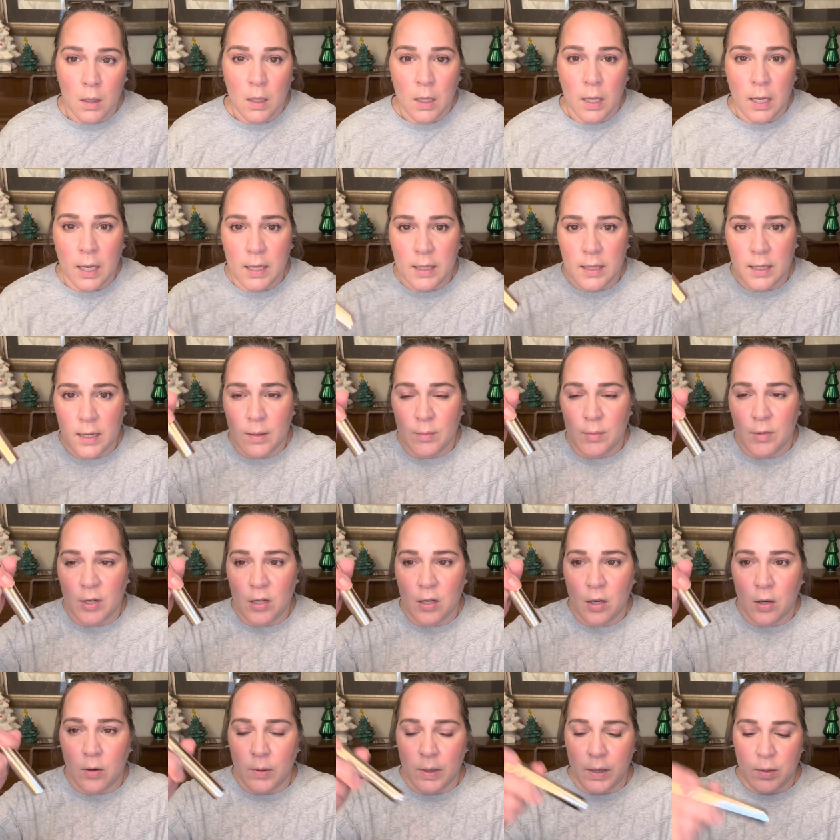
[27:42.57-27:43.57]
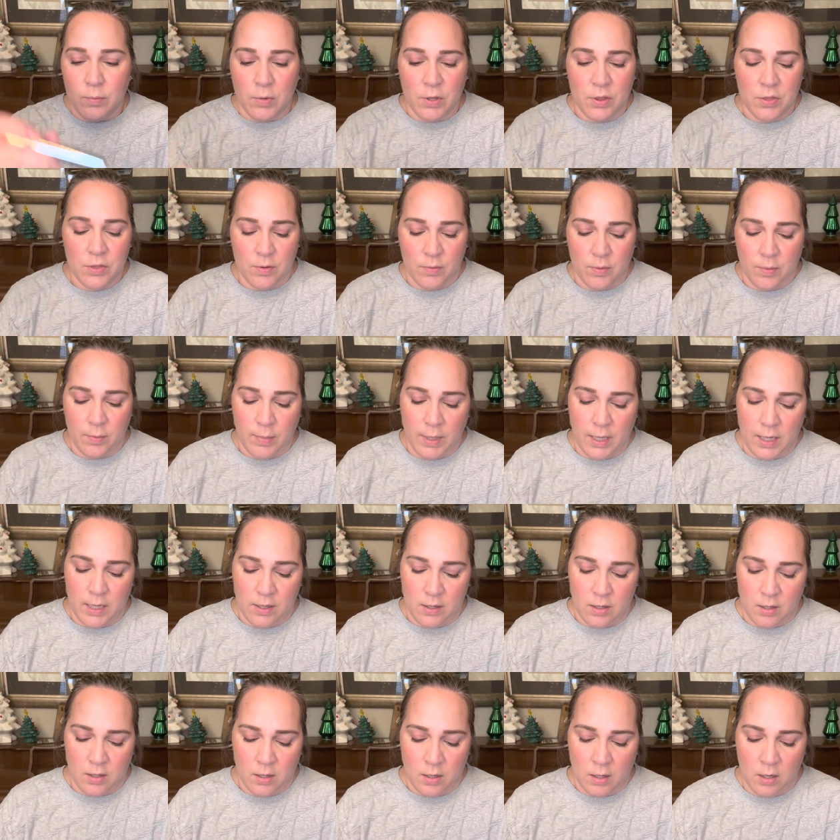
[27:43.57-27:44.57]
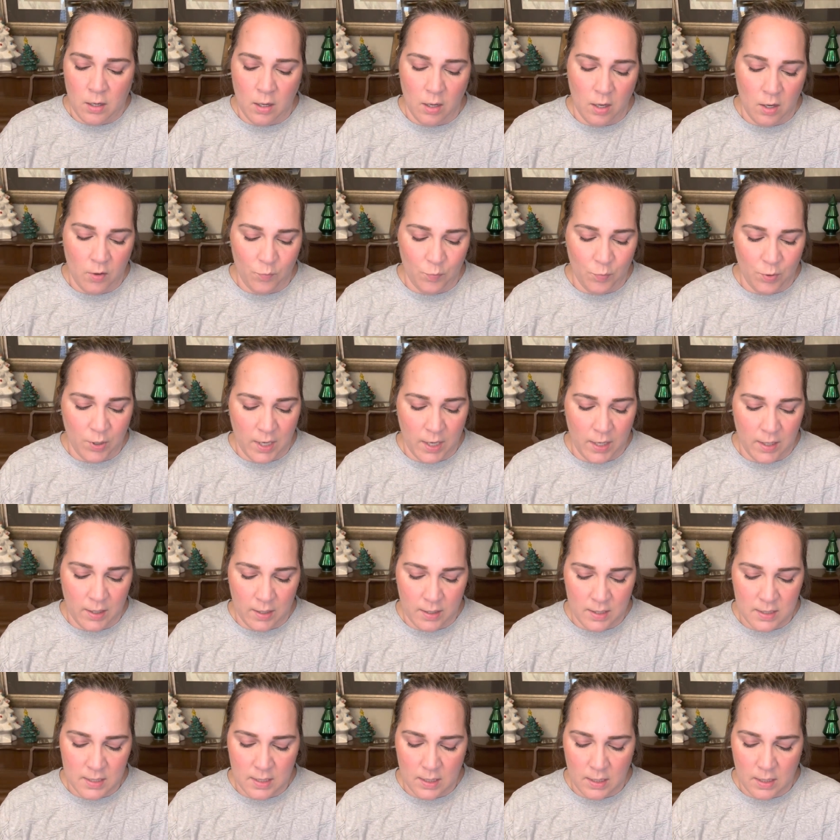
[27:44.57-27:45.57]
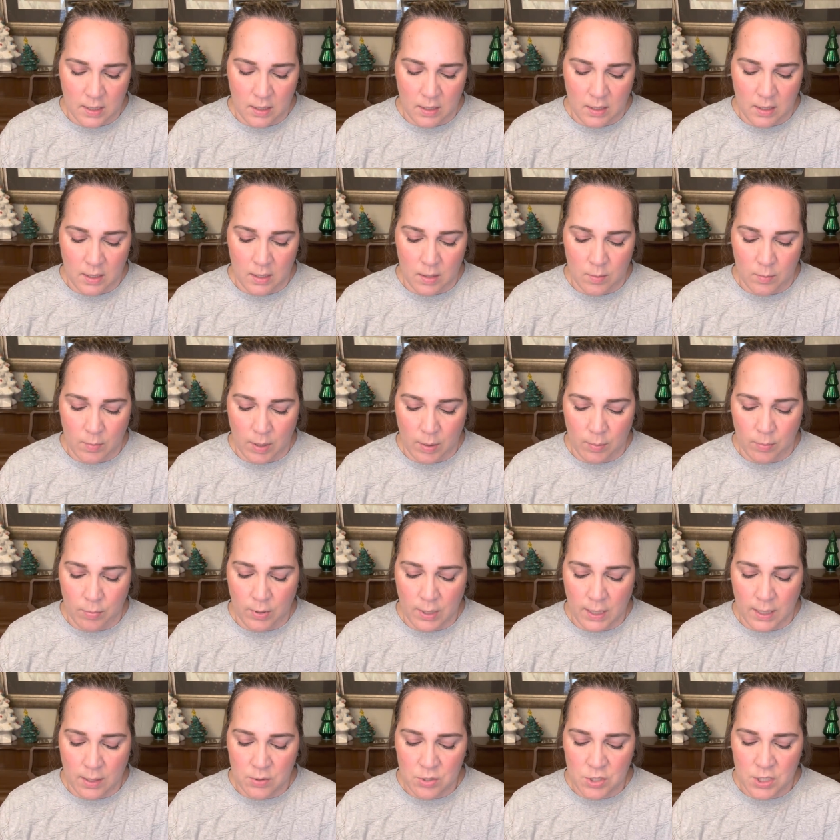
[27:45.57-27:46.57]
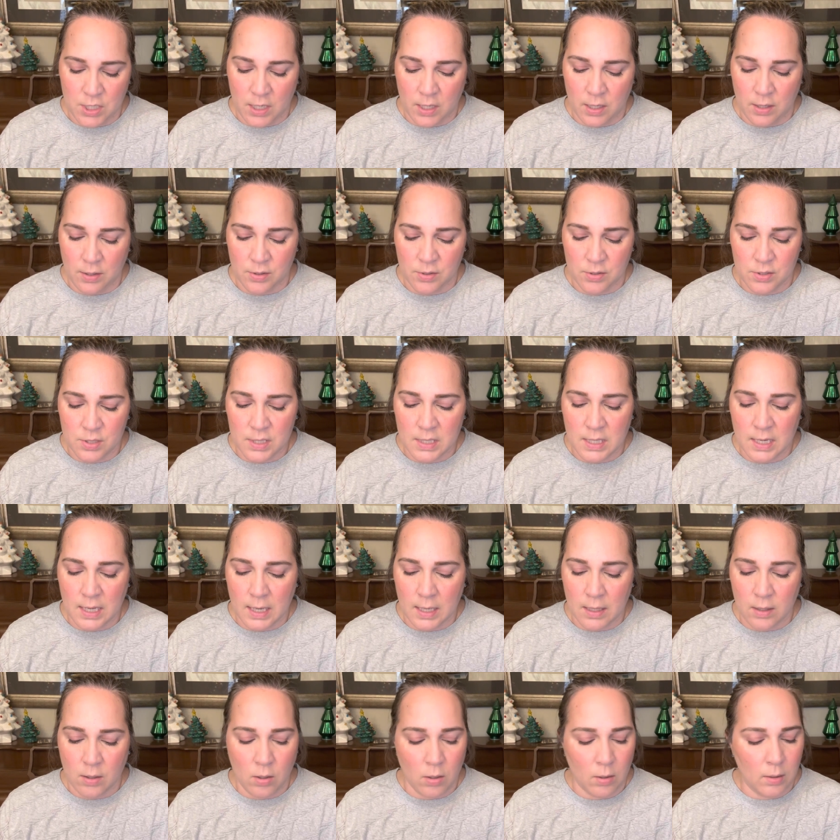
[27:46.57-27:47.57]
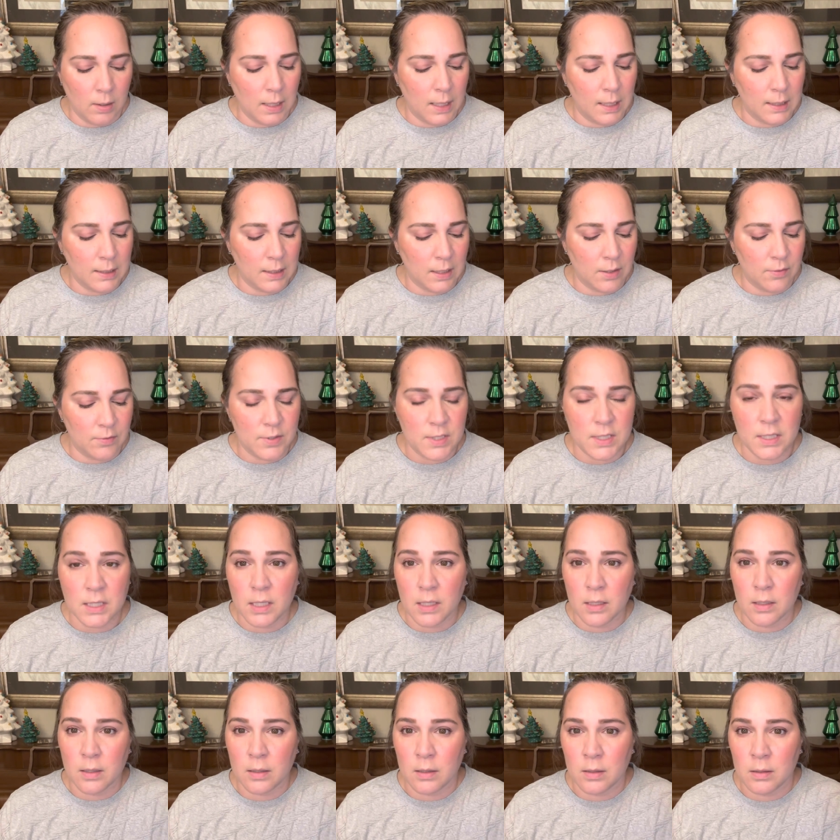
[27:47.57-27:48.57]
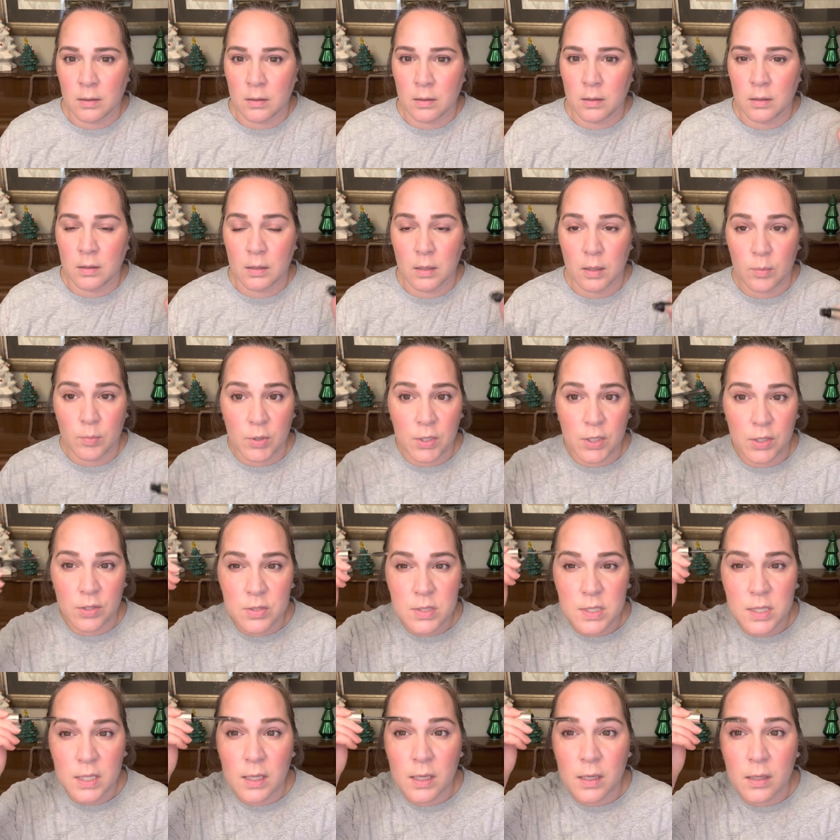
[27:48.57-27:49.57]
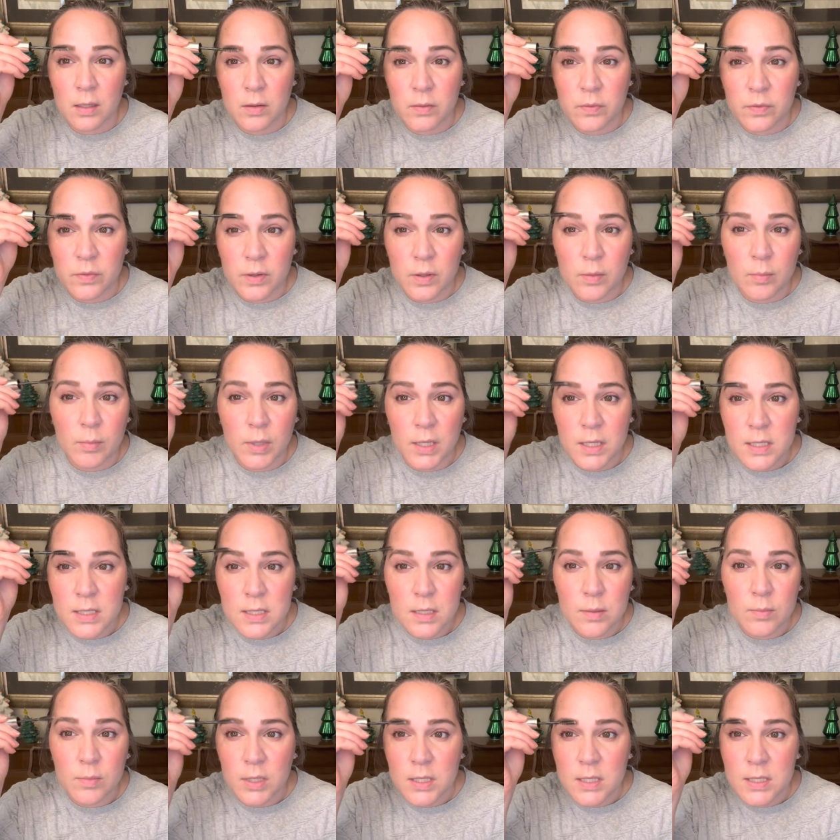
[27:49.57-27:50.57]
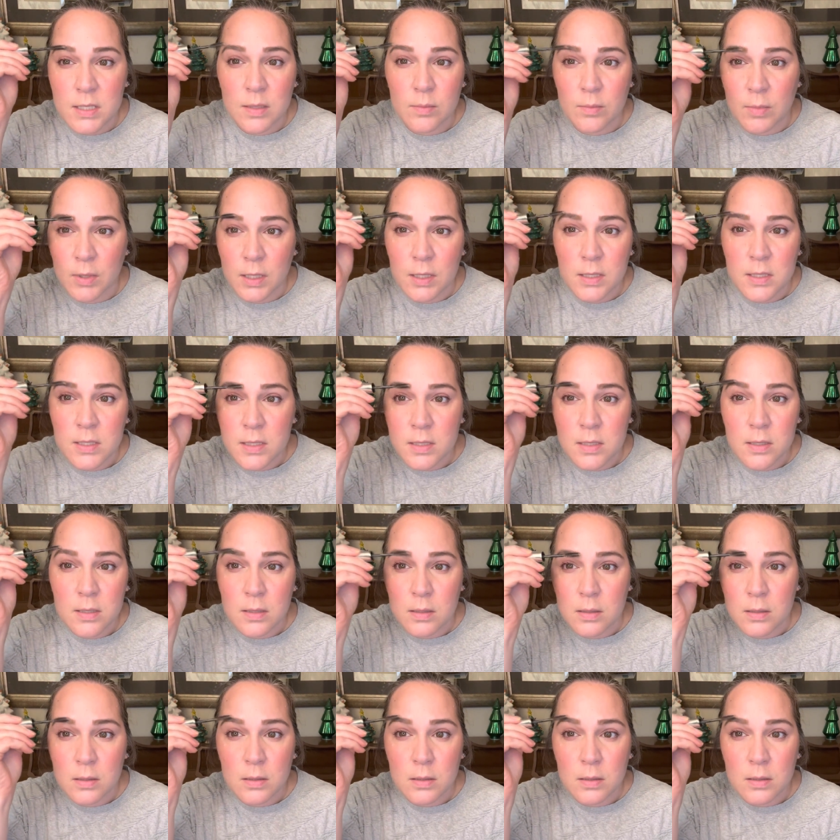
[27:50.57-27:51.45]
And then I'm gonna go in with the remainder of product in my brow gel. There's not a whole lot left in here. I've been using it for months and months and months.